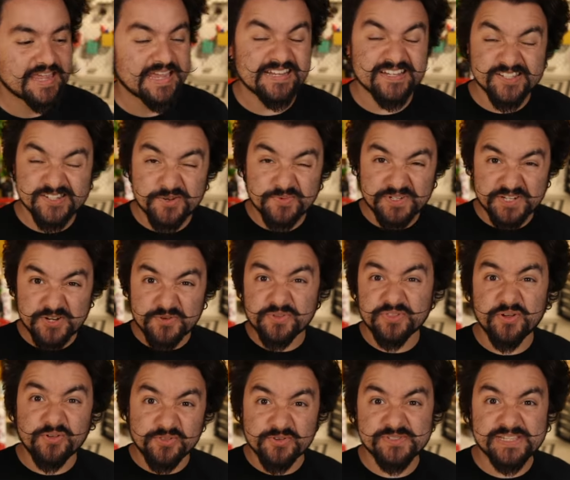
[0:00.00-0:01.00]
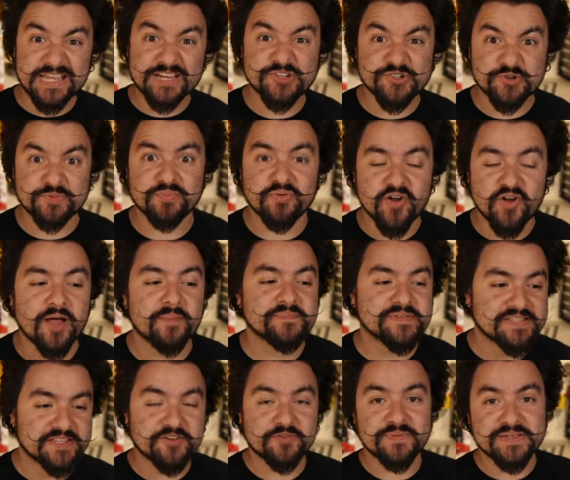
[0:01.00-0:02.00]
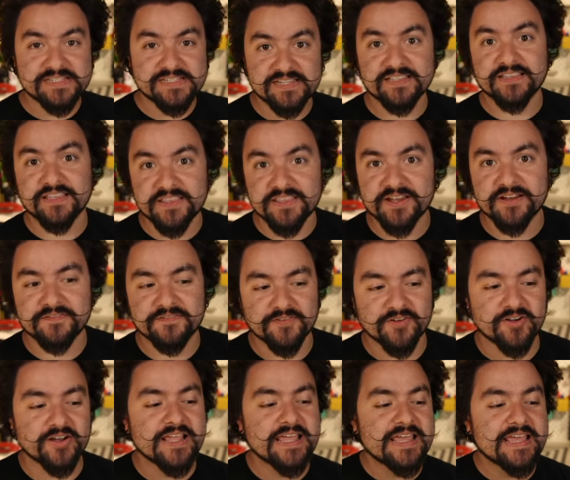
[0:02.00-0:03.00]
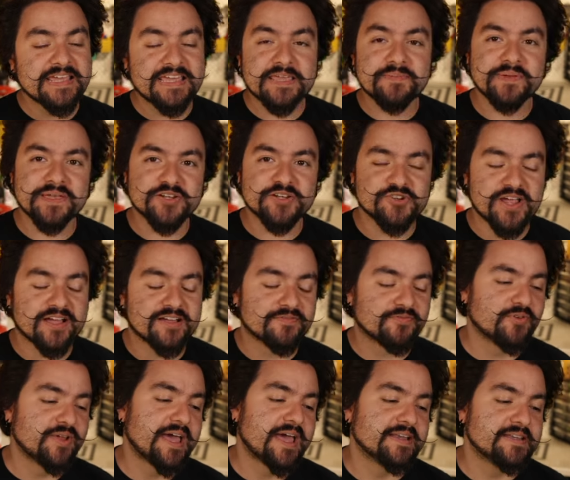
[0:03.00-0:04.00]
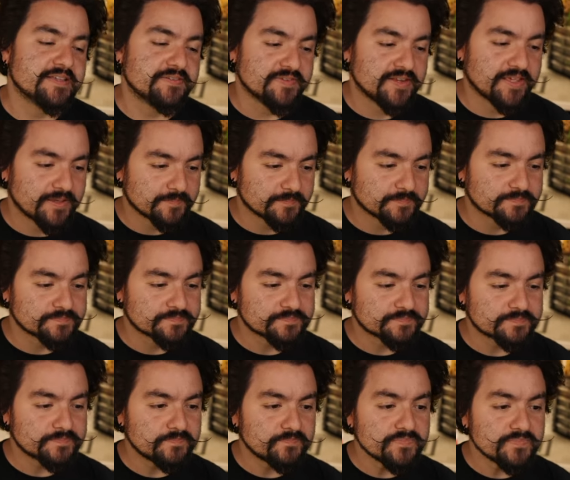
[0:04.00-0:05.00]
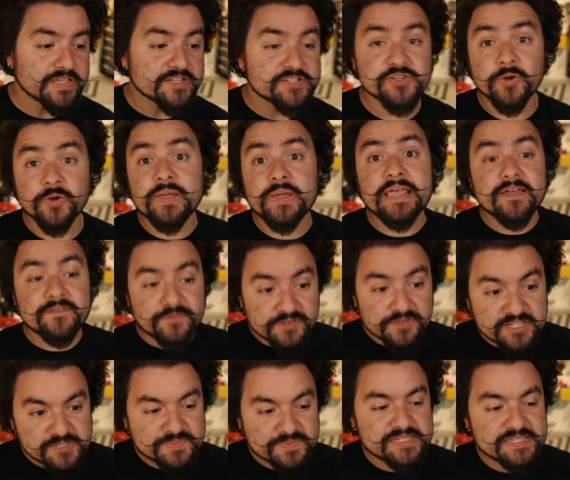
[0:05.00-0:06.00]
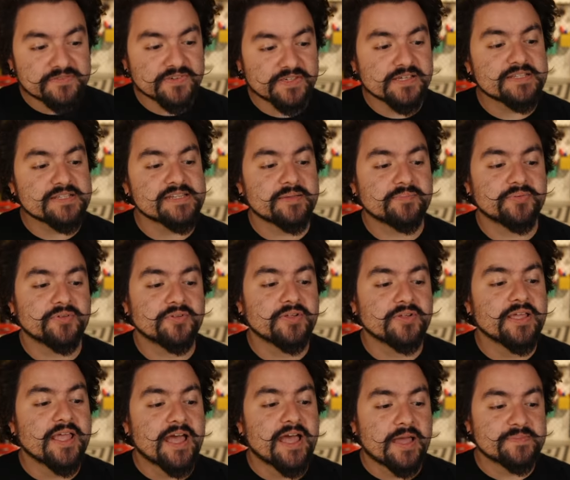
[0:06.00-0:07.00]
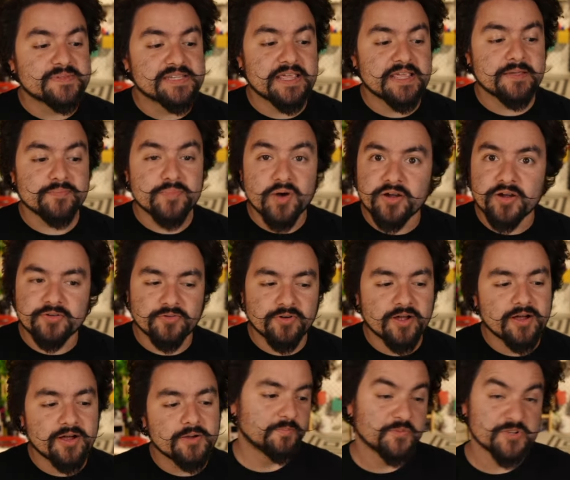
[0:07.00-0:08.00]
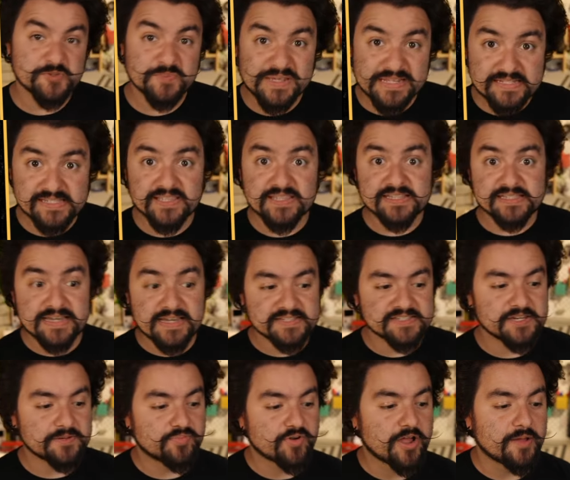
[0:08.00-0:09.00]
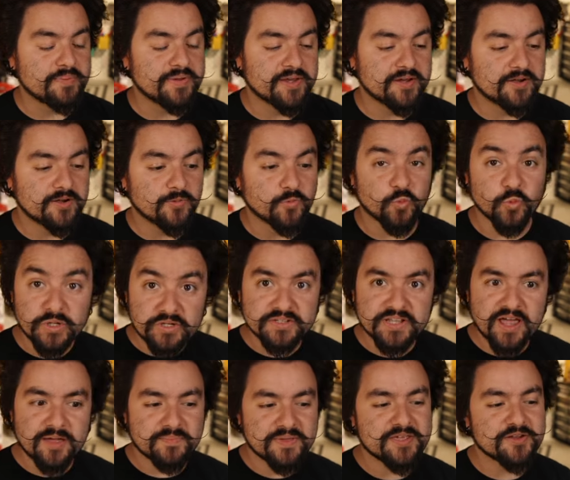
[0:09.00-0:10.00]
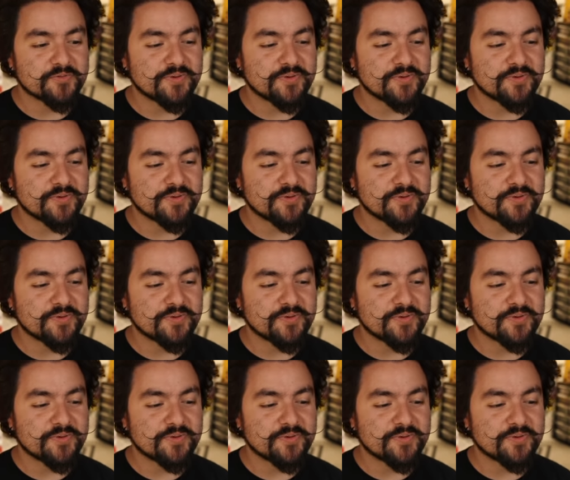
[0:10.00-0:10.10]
it doesn't know what to do with all those extra props that are basically there for keeping track of reactivity. So for this specific example, I'm saying mark raw, which means this nested prop here will not be a